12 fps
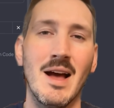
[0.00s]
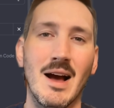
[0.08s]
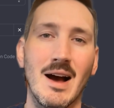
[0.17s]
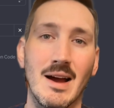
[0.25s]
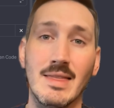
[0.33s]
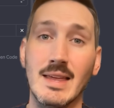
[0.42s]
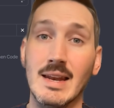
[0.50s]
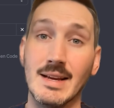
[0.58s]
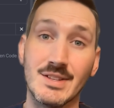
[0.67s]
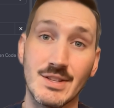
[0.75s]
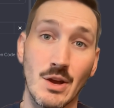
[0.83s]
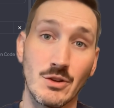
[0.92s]
And then
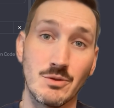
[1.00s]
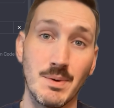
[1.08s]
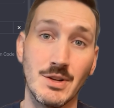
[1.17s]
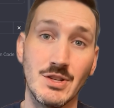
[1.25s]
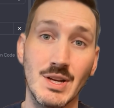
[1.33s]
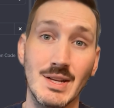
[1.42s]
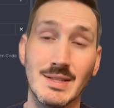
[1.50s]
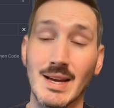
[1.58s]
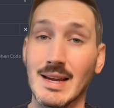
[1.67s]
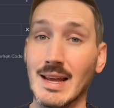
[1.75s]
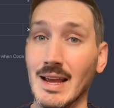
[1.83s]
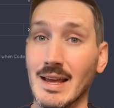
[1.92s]
Excel spreadsheets,
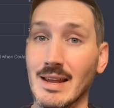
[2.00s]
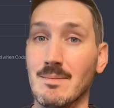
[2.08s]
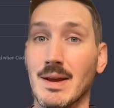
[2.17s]
again,